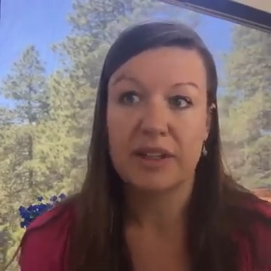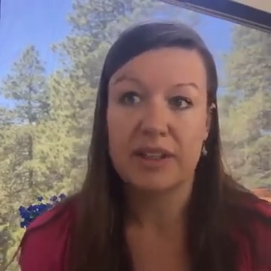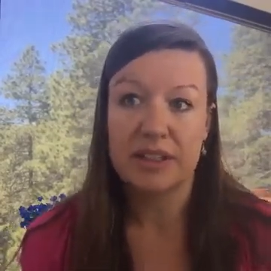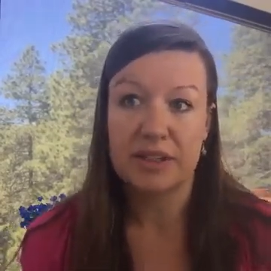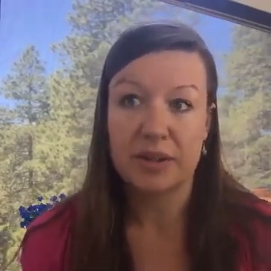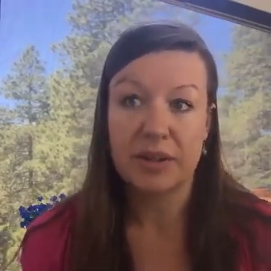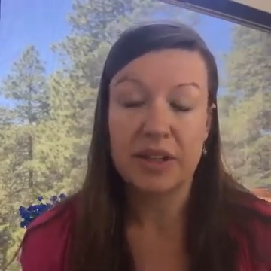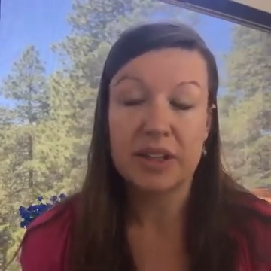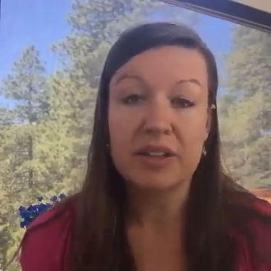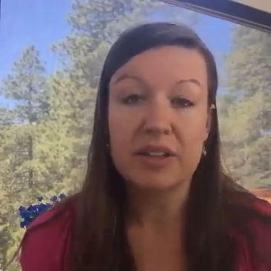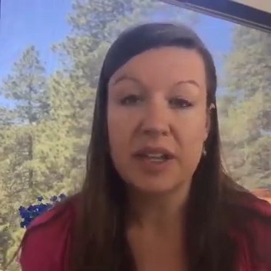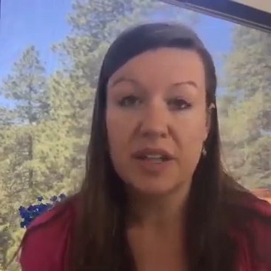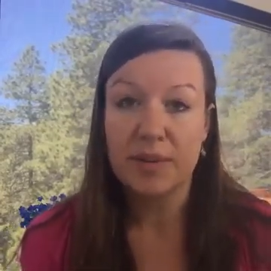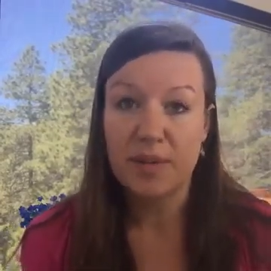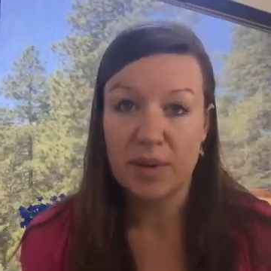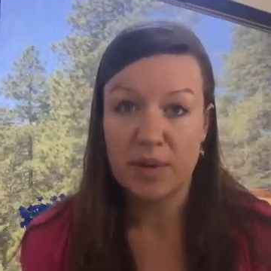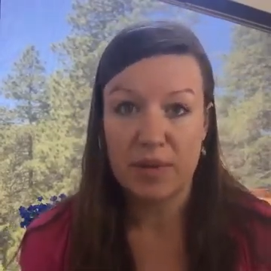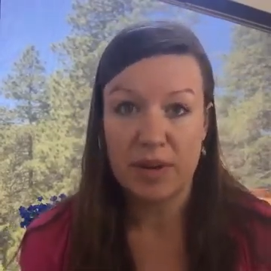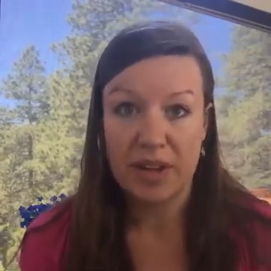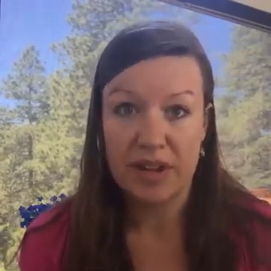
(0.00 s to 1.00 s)
So guilt can
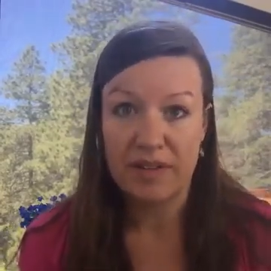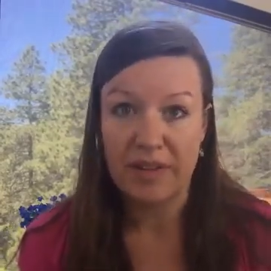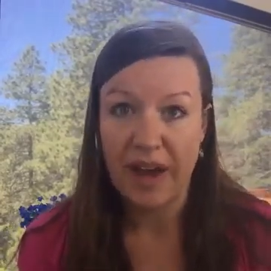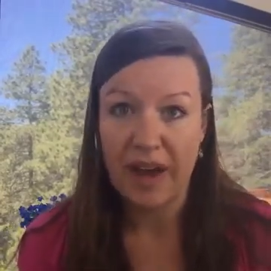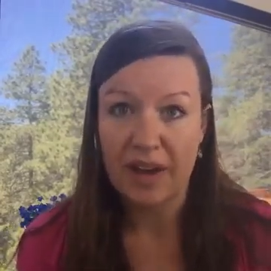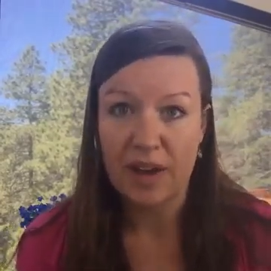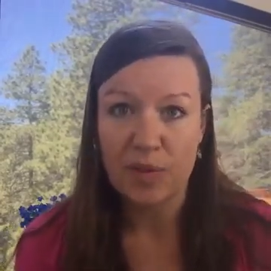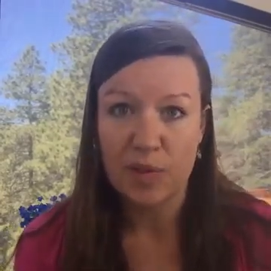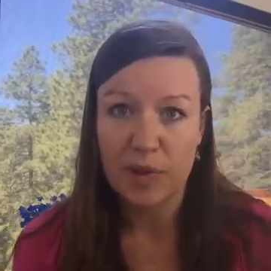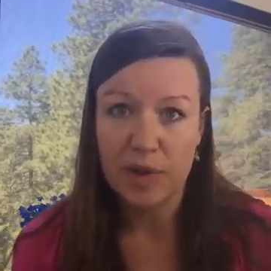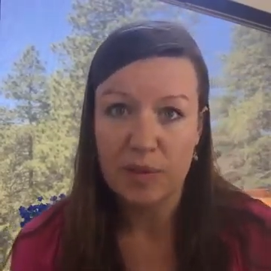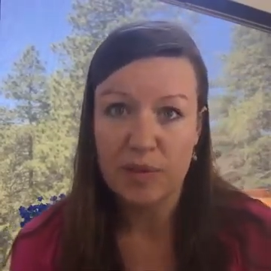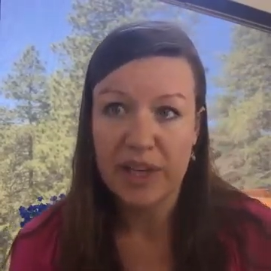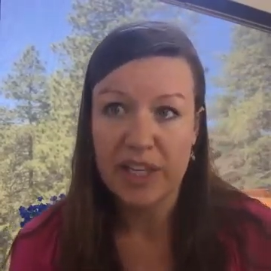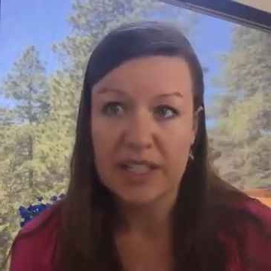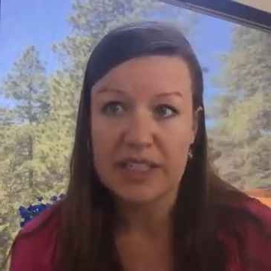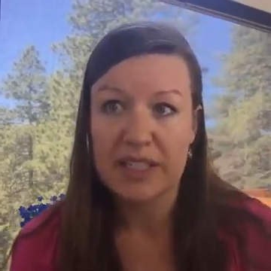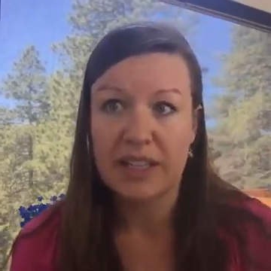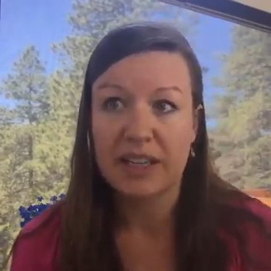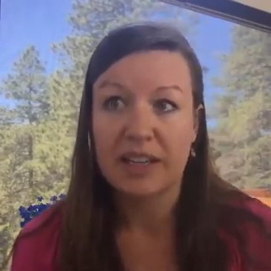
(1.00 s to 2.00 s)
be really valuable
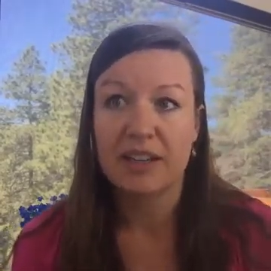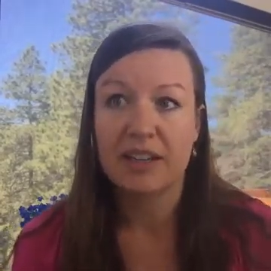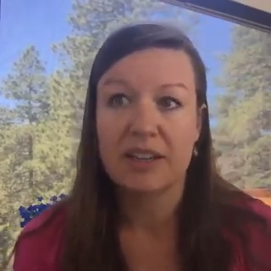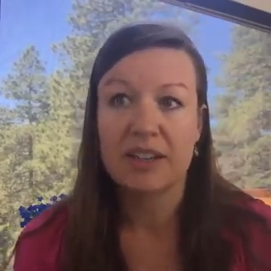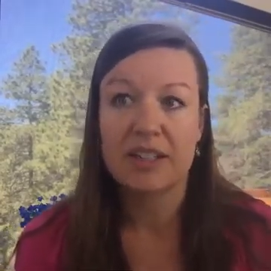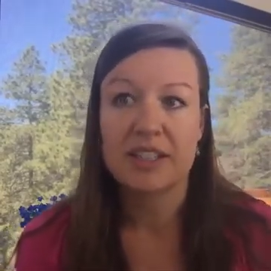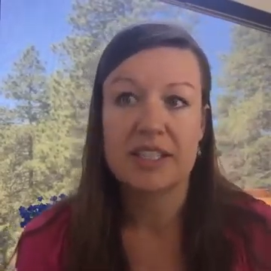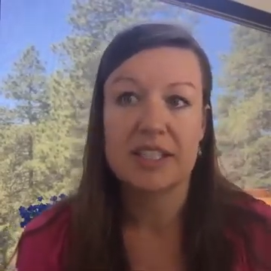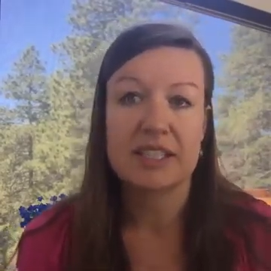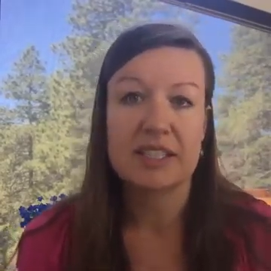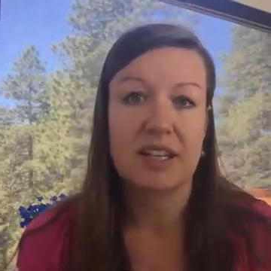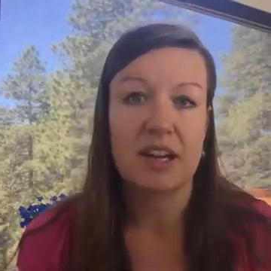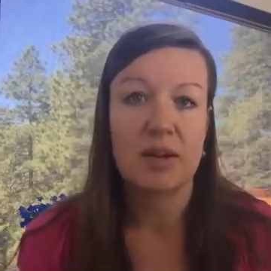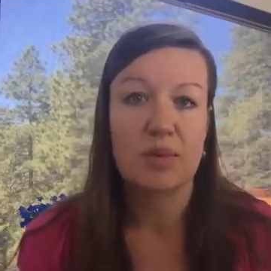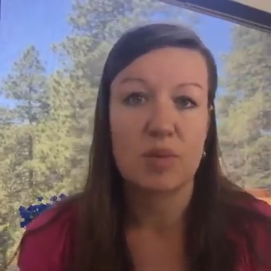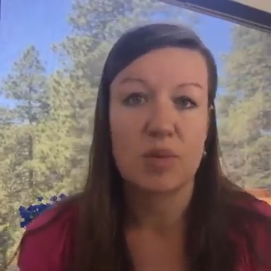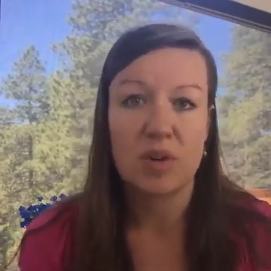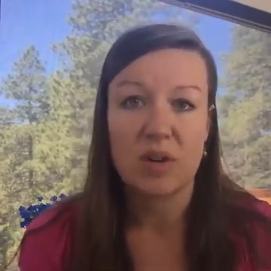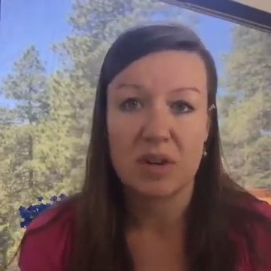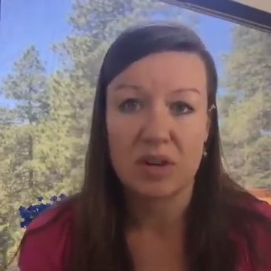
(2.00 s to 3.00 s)
because it encourages our
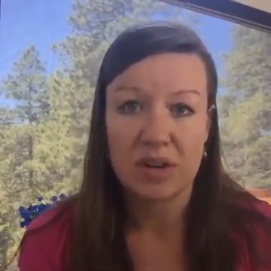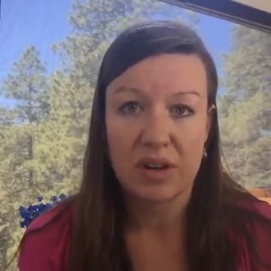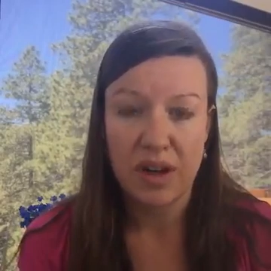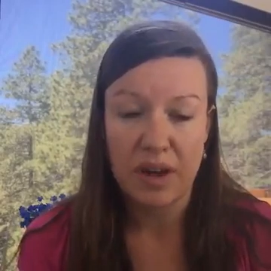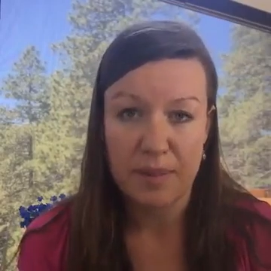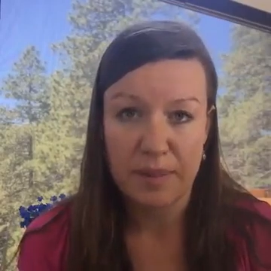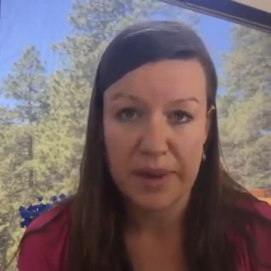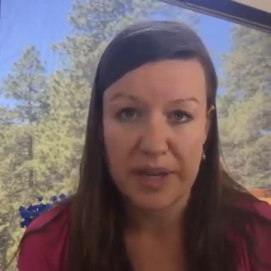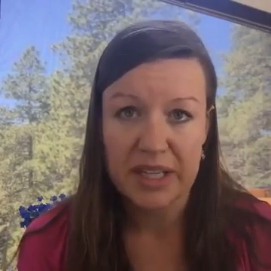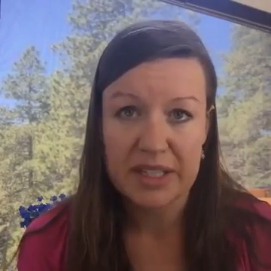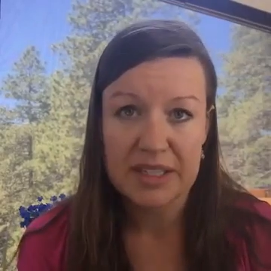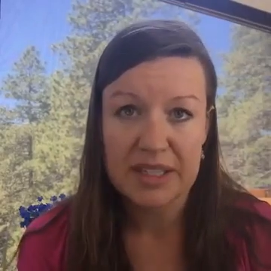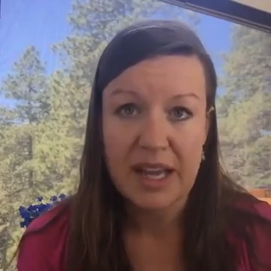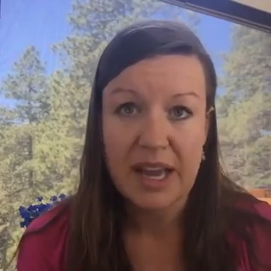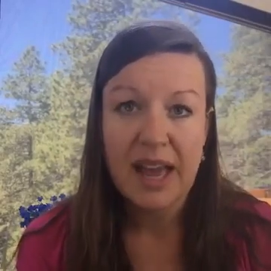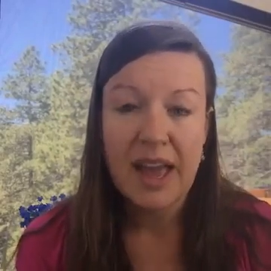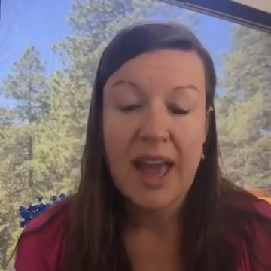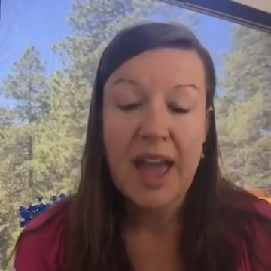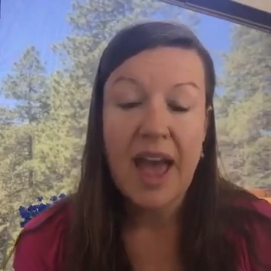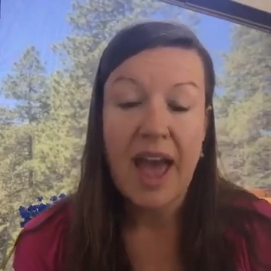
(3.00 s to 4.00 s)
moral compass.
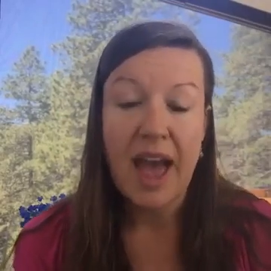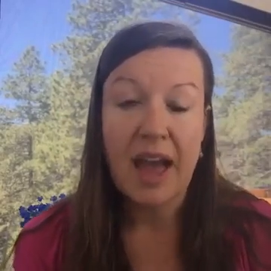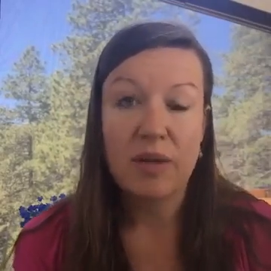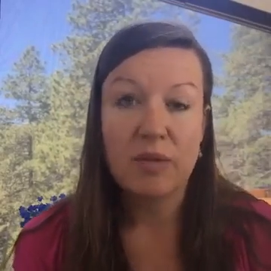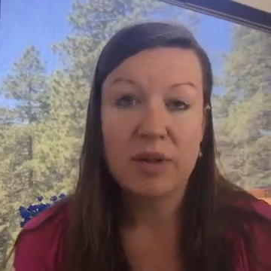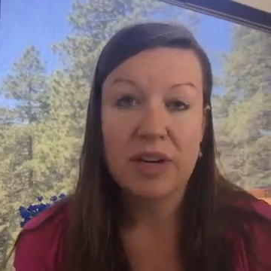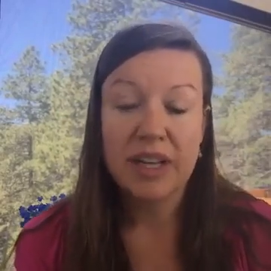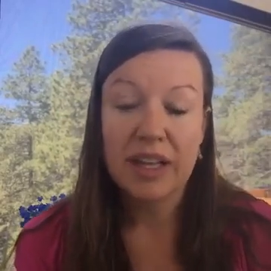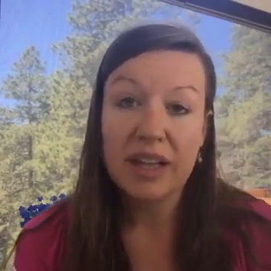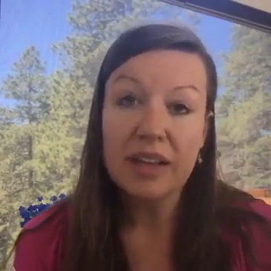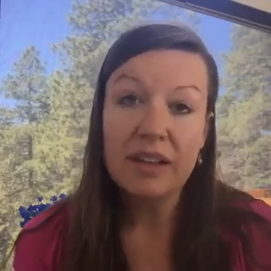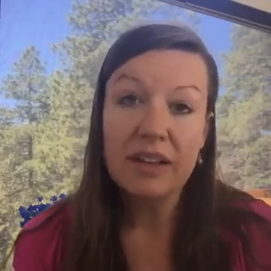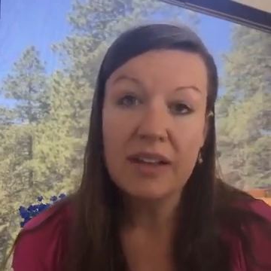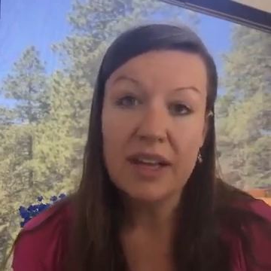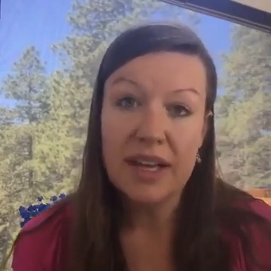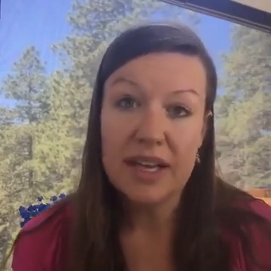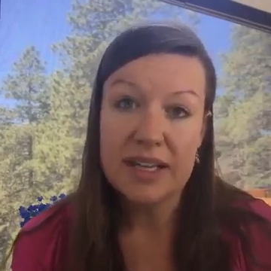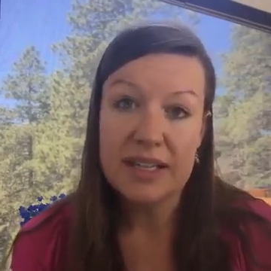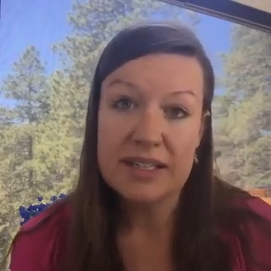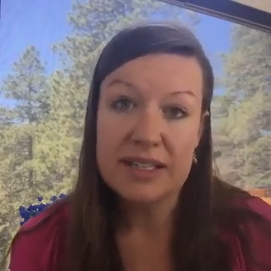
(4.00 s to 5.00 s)
And what guilt
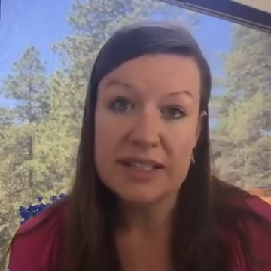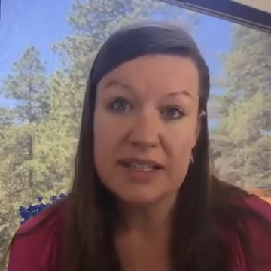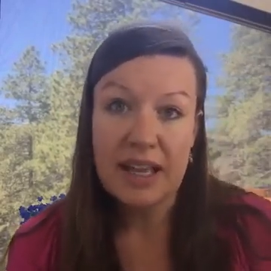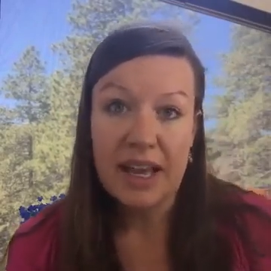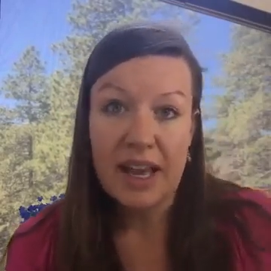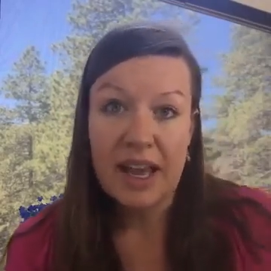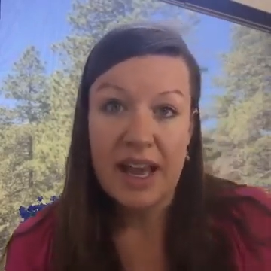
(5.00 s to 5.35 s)
is